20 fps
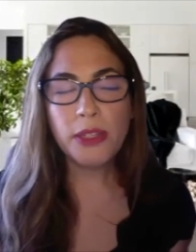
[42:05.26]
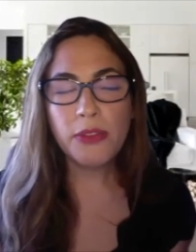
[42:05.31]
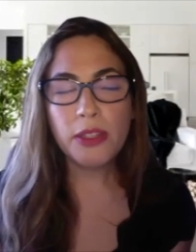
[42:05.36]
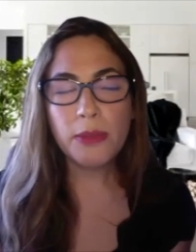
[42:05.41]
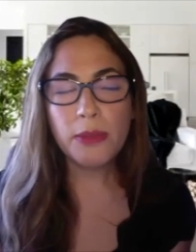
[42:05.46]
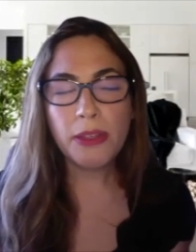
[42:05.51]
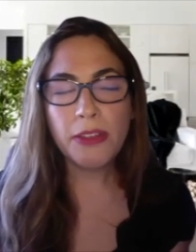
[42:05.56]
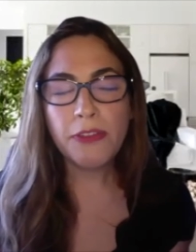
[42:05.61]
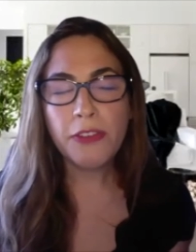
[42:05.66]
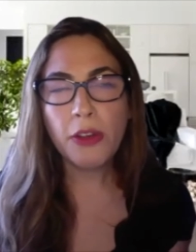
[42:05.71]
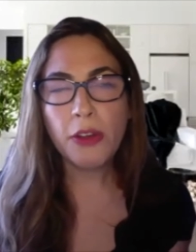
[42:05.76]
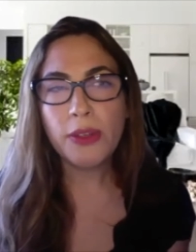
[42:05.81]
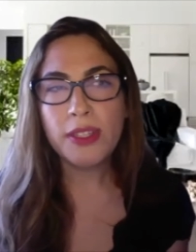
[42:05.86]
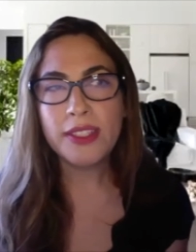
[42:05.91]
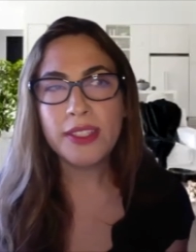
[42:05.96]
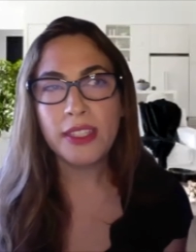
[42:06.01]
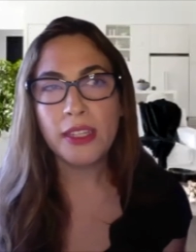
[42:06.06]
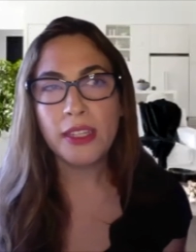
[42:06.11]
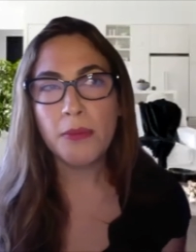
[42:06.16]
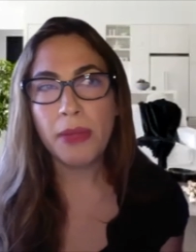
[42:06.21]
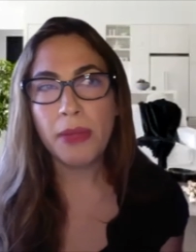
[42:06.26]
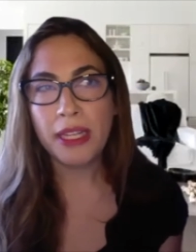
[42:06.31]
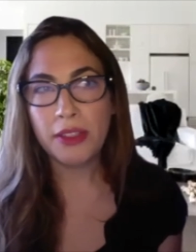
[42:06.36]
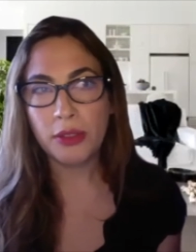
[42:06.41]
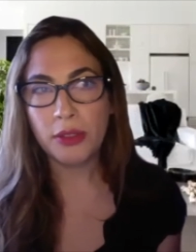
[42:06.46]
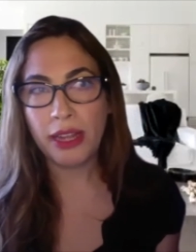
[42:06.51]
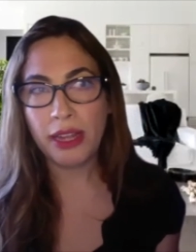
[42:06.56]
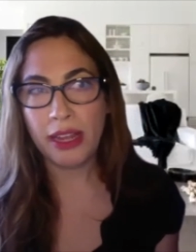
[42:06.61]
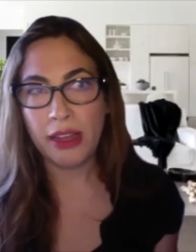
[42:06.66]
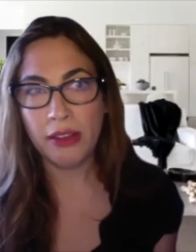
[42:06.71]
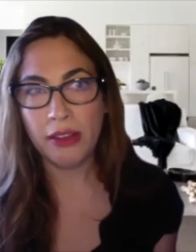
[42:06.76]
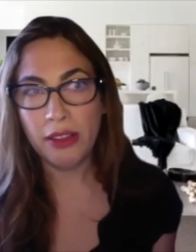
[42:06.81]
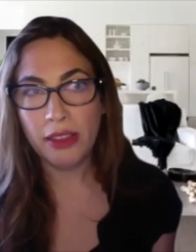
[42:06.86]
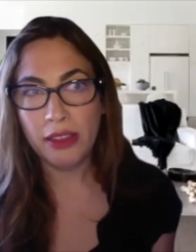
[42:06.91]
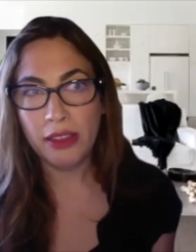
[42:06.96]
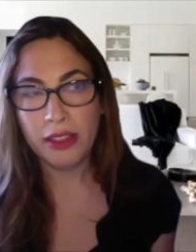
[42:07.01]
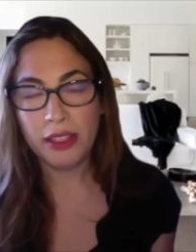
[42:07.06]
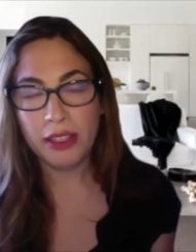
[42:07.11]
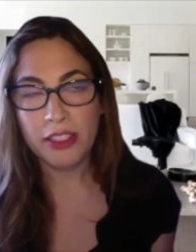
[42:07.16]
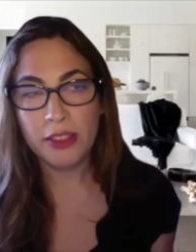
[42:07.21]
would be focused on mental health,
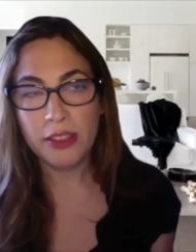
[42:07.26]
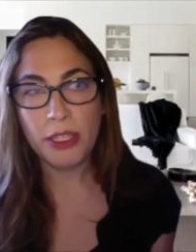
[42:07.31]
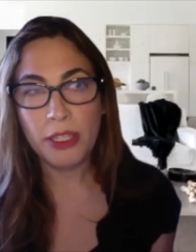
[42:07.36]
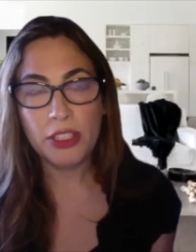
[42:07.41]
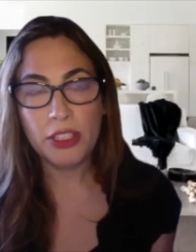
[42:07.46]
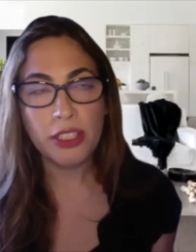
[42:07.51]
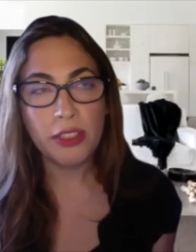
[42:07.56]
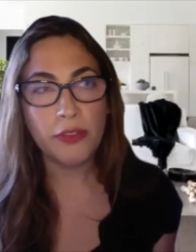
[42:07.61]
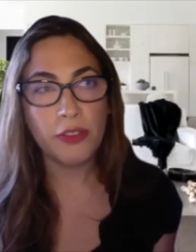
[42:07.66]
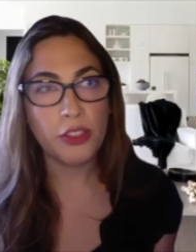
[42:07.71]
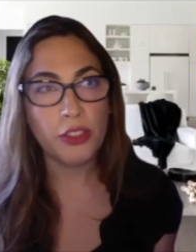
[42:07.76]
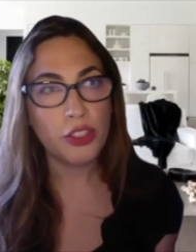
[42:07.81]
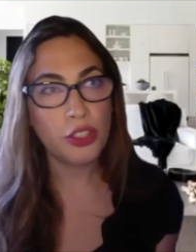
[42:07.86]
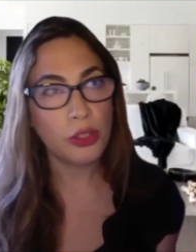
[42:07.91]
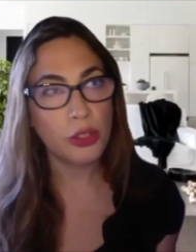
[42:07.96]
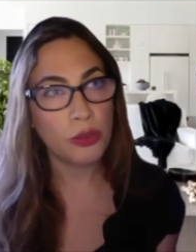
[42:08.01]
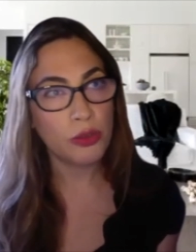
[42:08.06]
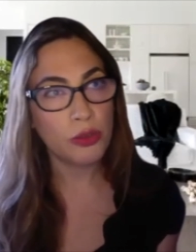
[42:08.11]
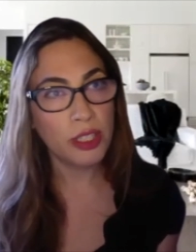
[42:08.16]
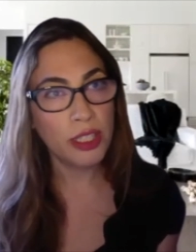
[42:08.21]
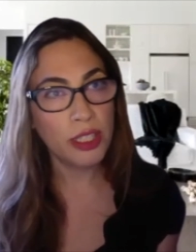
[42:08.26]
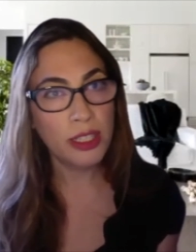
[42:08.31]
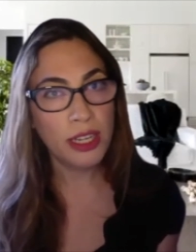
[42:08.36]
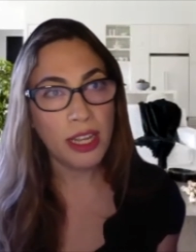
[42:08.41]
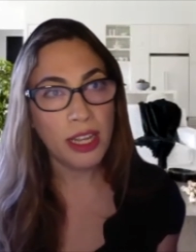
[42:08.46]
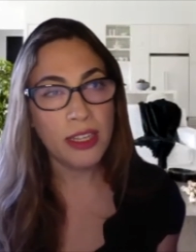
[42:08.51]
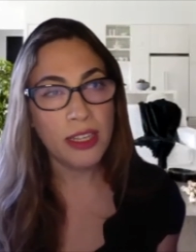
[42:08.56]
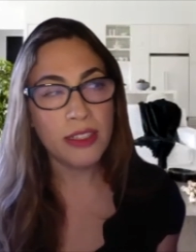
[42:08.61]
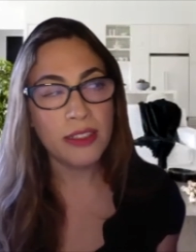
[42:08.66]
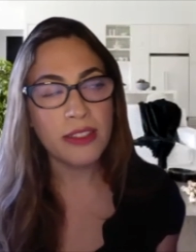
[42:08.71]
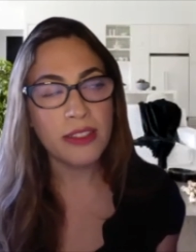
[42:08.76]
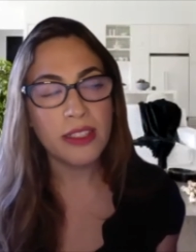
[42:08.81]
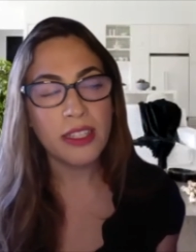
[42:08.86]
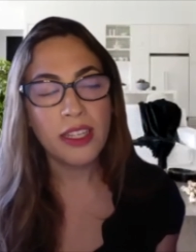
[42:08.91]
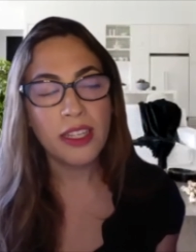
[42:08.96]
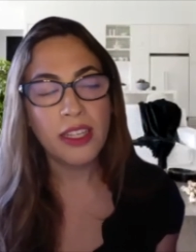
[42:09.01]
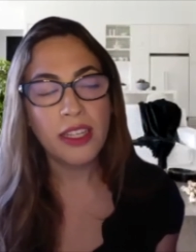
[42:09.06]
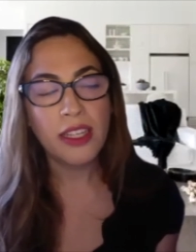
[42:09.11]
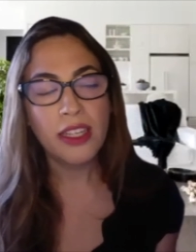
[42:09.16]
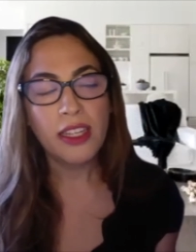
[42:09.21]
especially for children, as
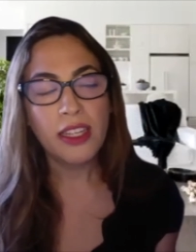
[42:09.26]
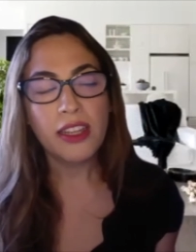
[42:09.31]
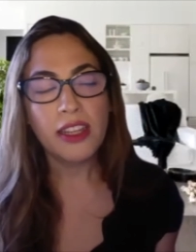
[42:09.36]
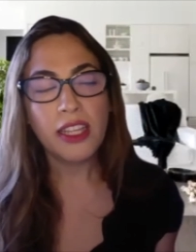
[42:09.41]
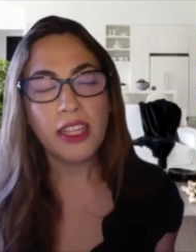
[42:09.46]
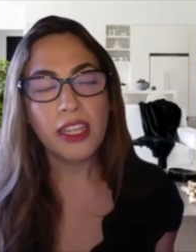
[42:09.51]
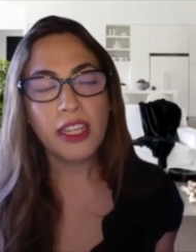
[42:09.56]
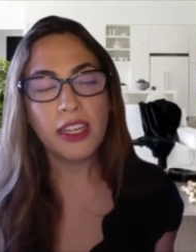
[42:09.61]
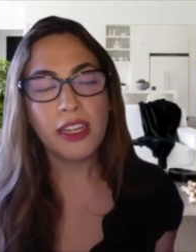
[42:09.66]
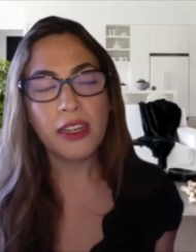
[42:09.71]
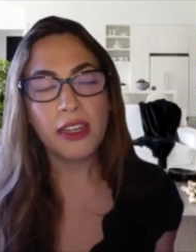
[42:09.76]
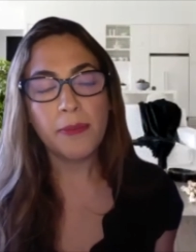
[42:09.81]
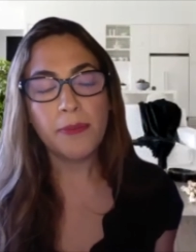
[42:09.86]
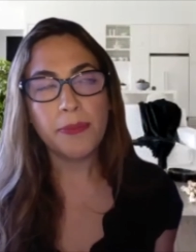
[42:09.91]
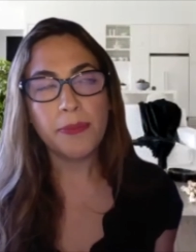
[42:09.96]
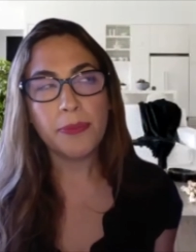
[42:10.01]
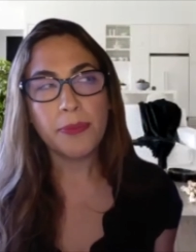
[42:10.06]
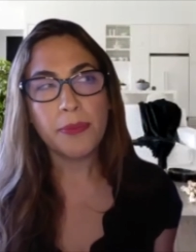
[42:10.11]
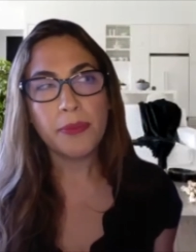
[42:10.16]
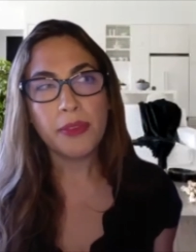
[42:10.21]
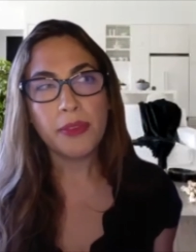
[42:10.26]
the um,